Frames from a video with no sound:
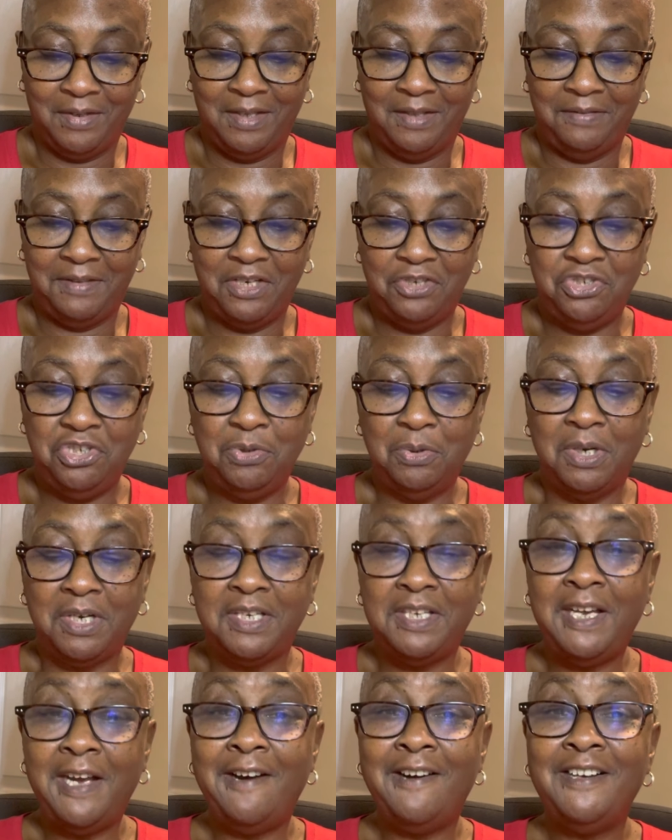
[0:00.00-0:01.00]
that you are
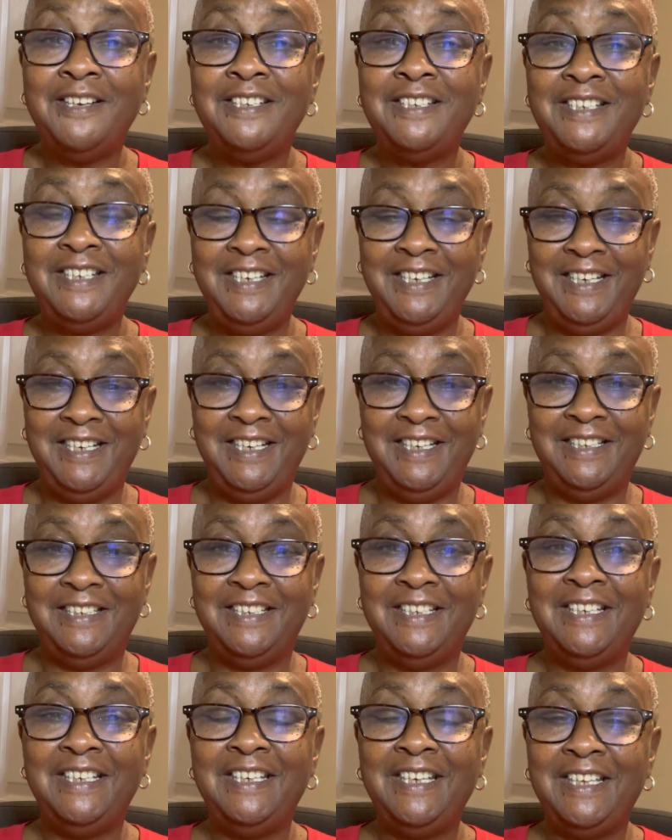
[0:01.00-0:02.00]
guaranteed
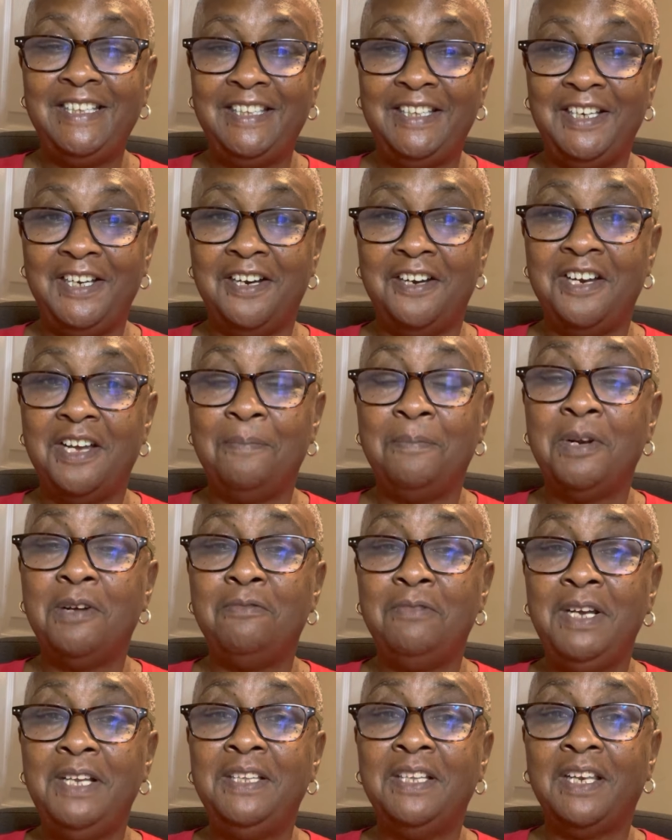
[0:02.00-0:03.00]
to get there. And I'm going to
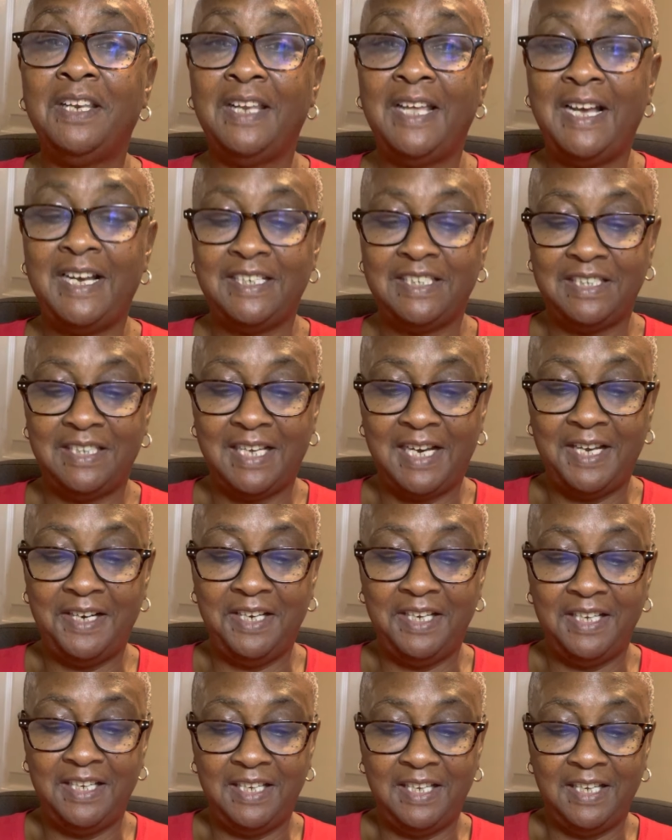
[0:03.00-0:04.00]
read the last line
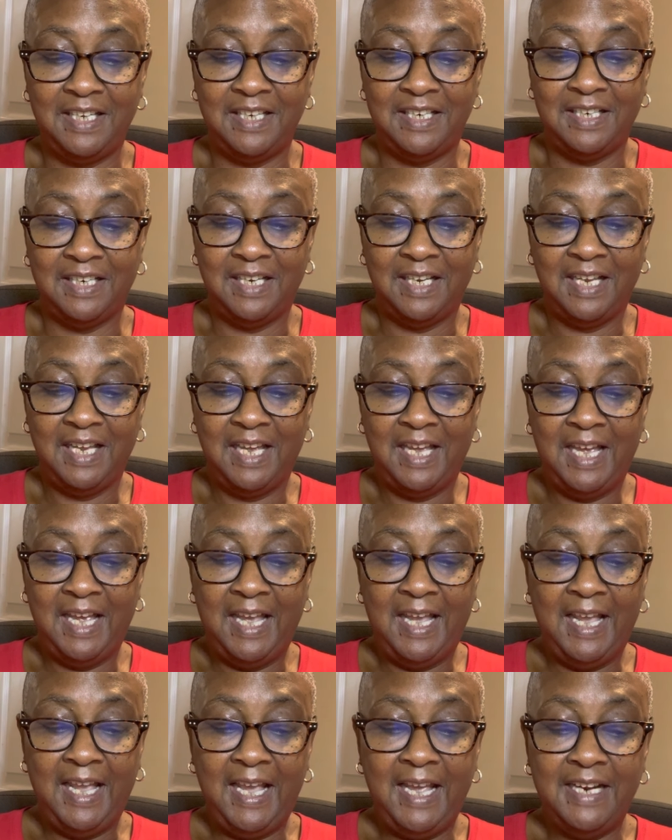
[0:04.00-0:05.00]
again.
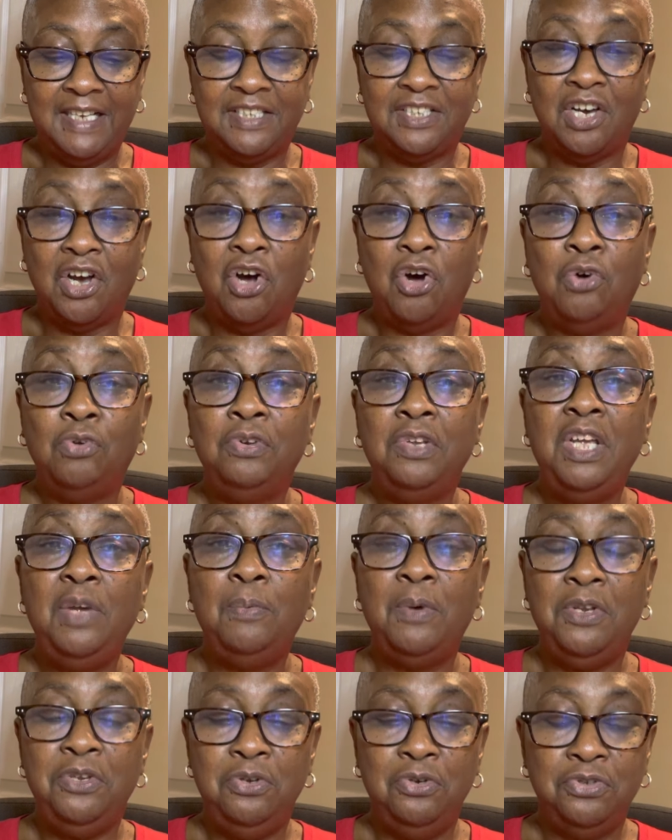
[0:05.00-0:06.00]
It is only
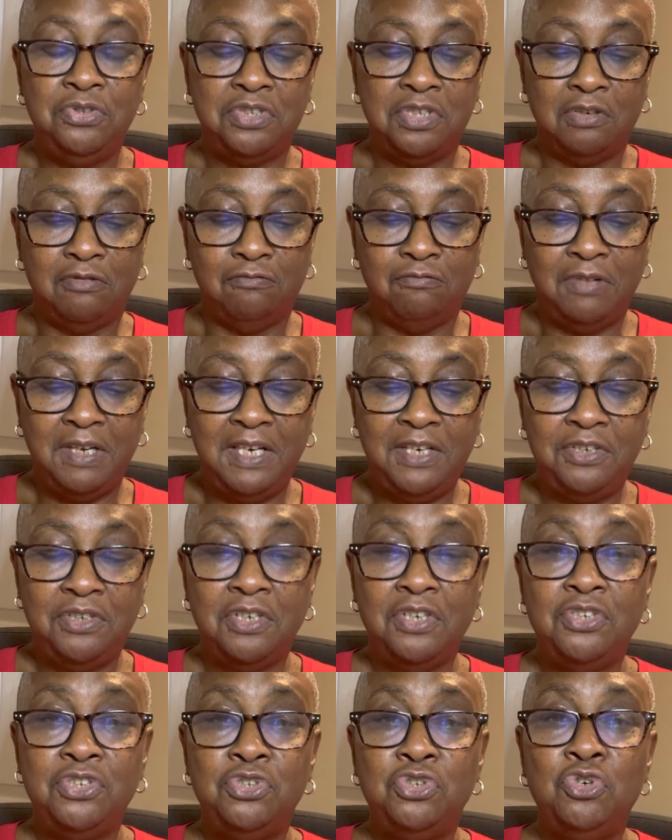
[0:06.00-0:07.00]
when you
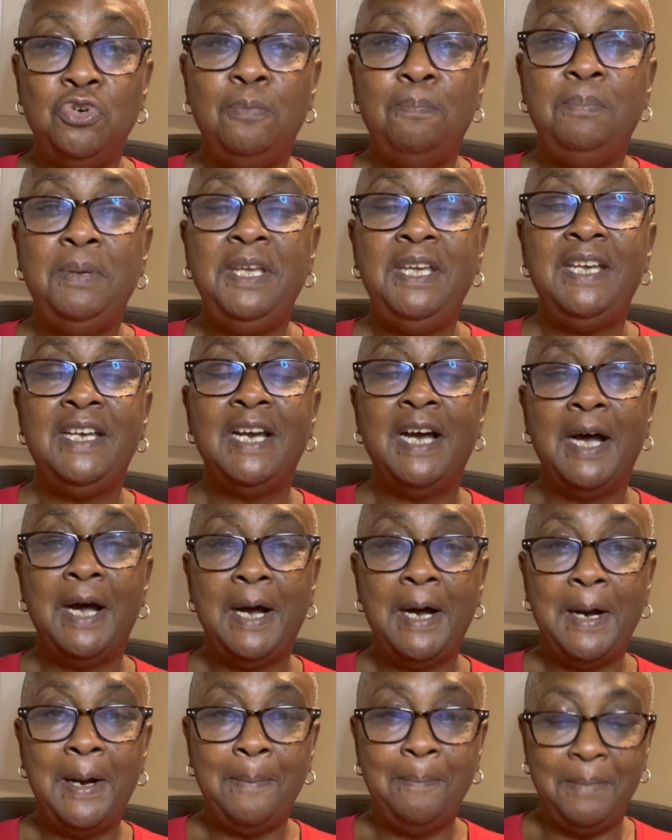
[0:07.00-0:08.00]
surrender to
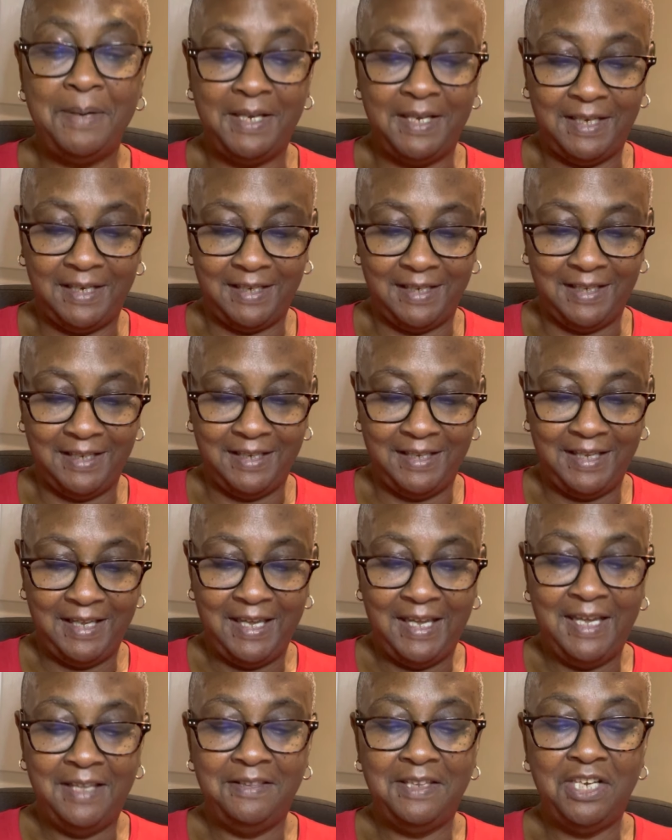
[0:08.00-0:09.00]
becoming
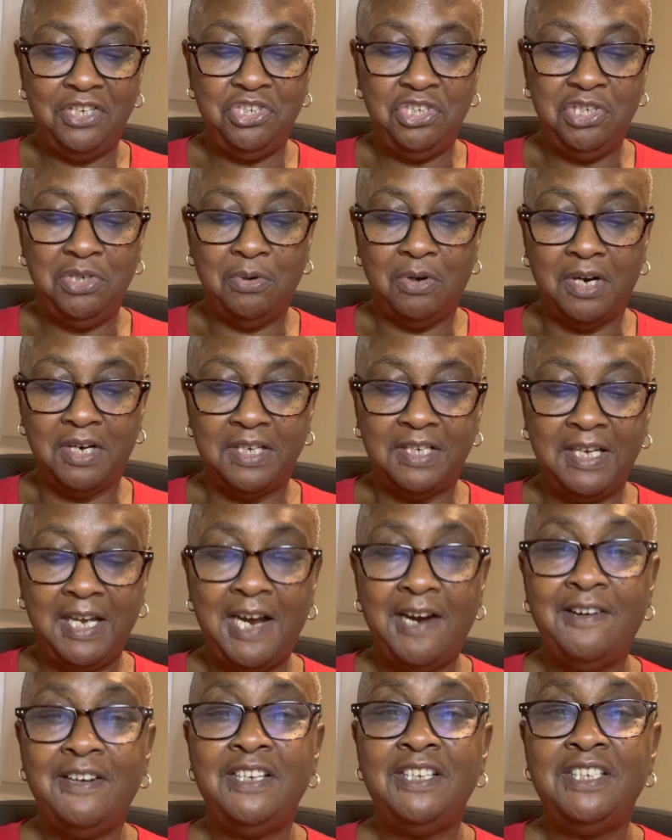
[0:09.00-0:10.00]
that you are
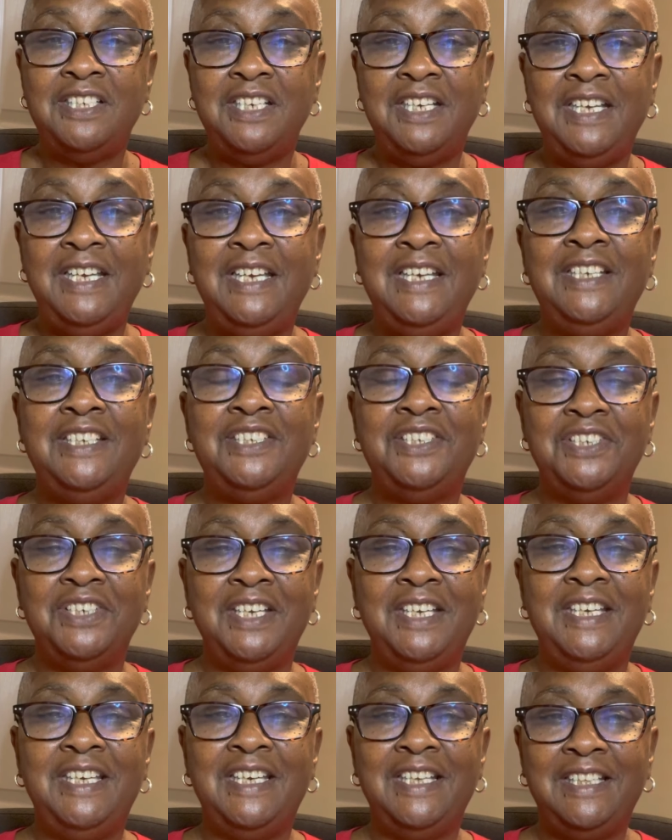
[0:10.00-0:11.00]
guaranteed to
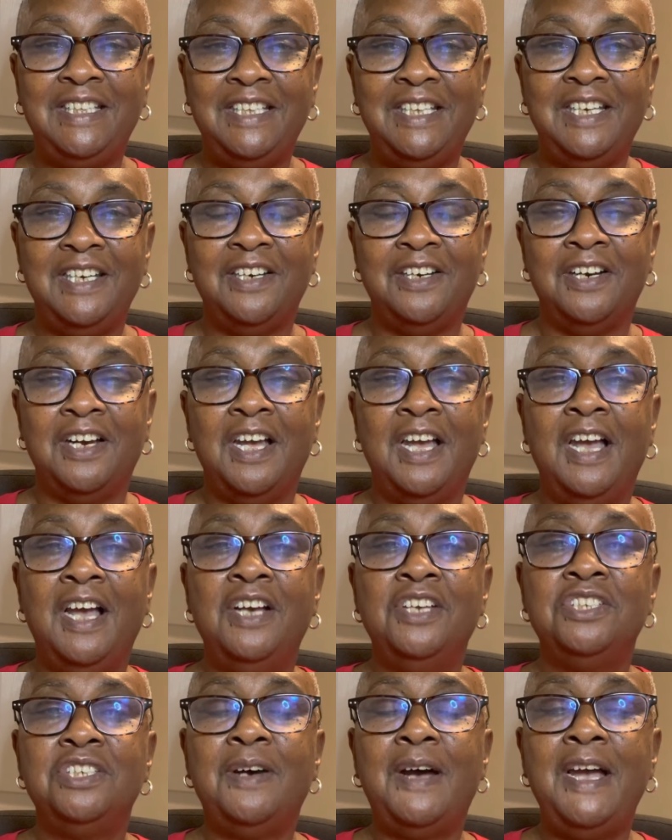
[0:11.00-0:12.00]
get there.
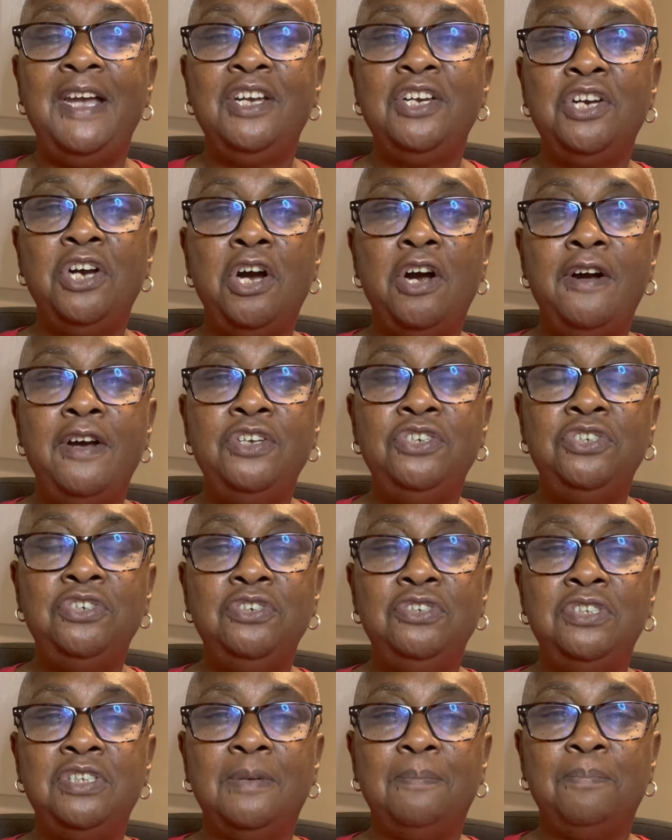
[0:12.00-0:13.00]
So I encourage
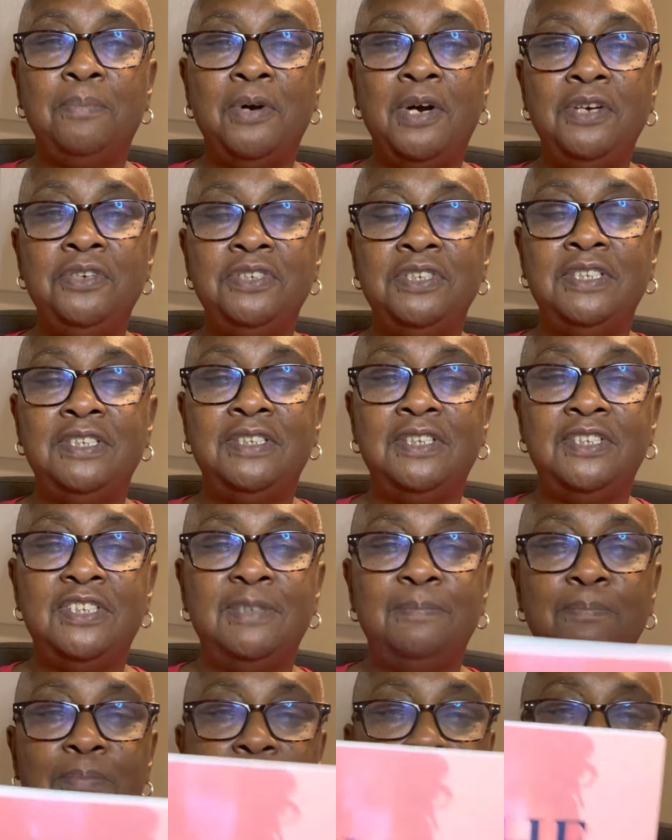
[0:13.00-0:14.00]
you to purchase this
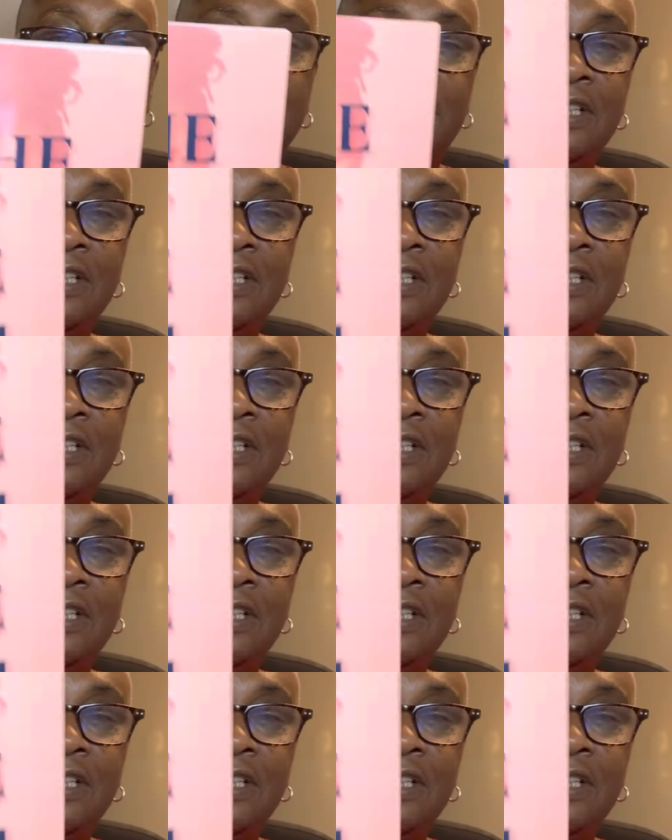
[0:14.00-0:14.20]
book,